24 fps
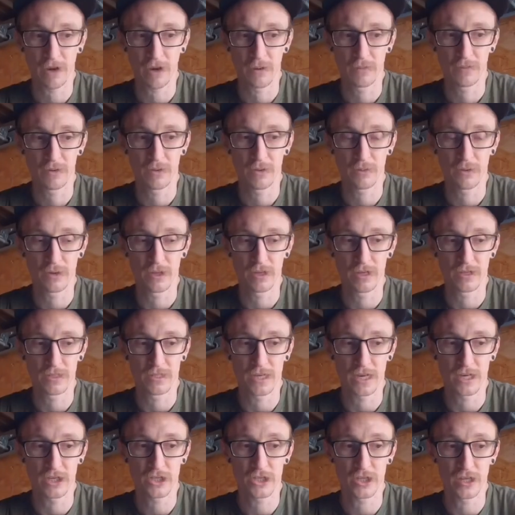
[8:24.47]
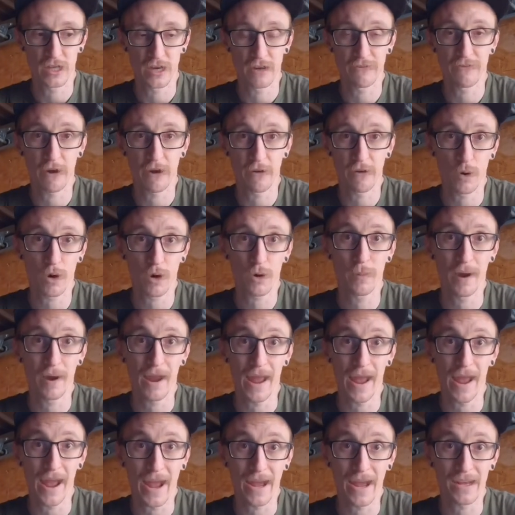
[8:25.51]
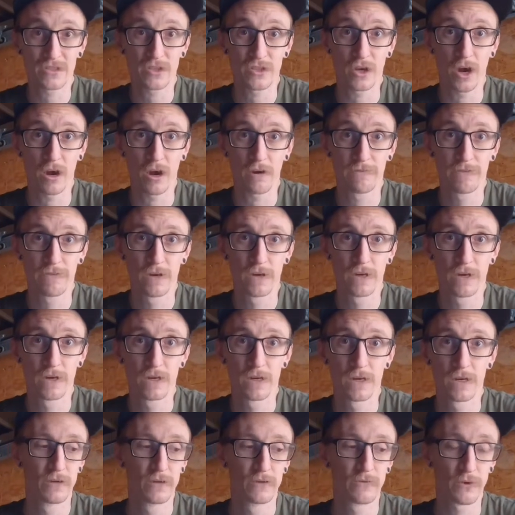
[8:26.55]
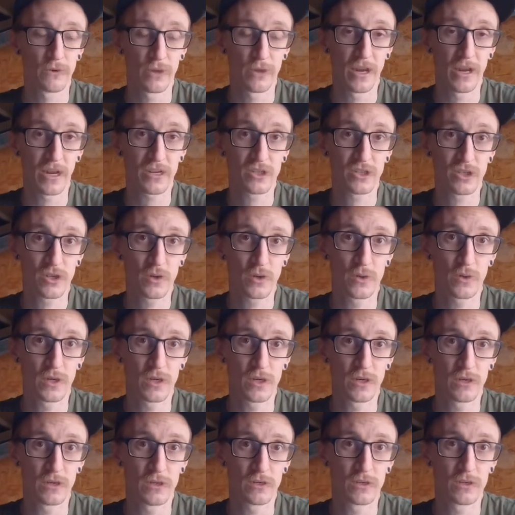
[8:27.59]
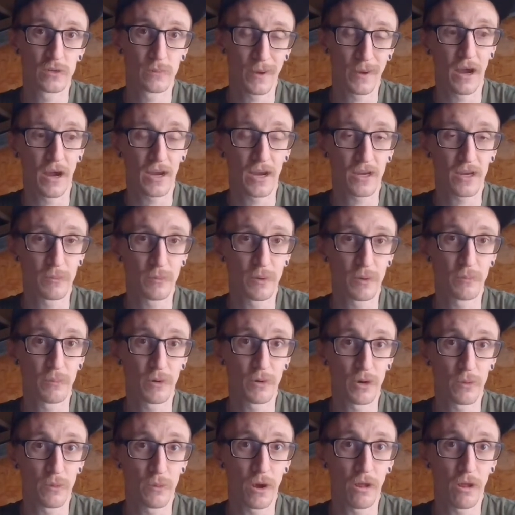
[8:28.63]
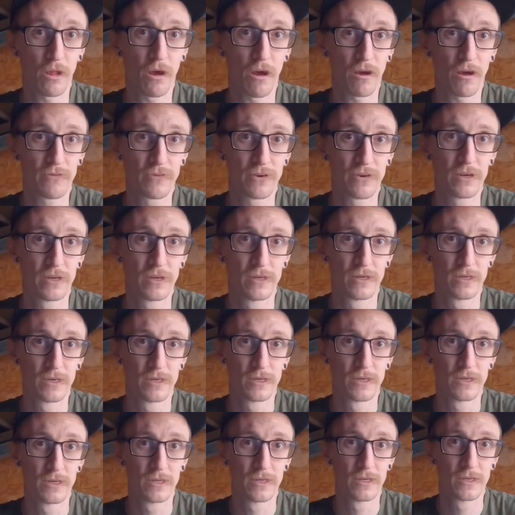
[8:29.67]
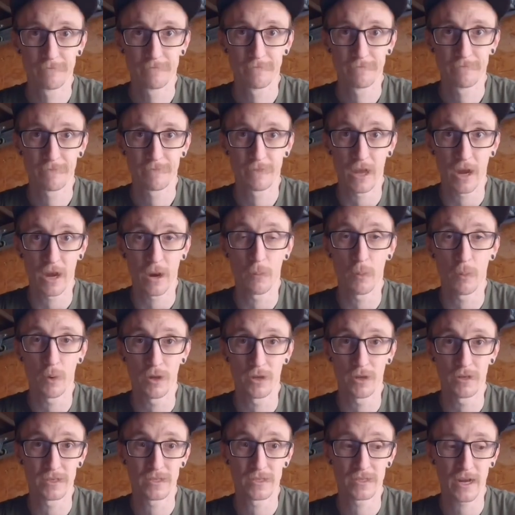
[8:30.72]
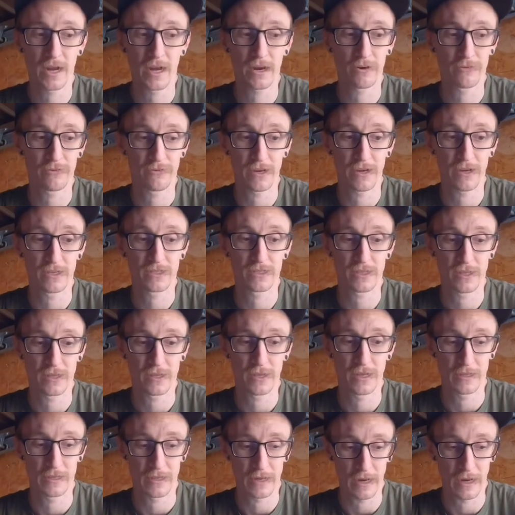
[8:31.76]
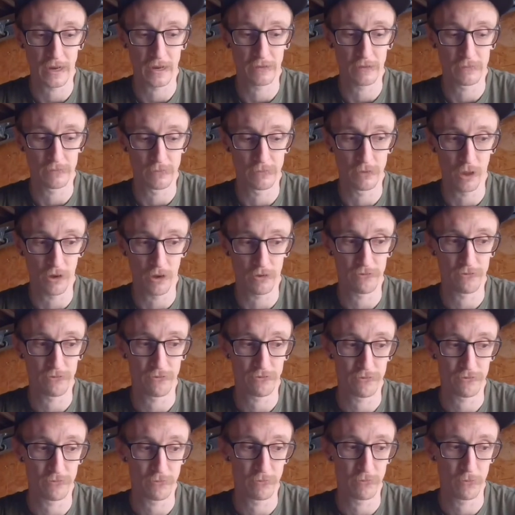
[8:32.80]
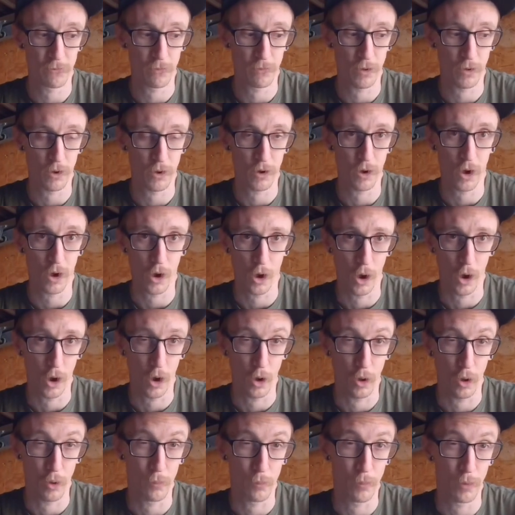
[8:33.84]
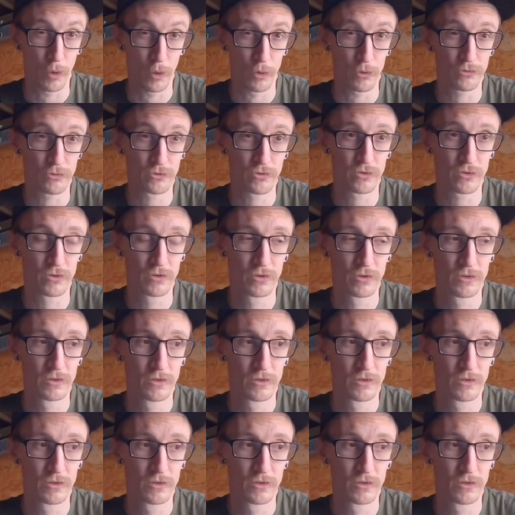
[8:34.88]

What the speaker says: come to the realization that if I work my ass off for the next 2 years, I could be pretty well off. And I'm willing to sacrifice the thing that I love almost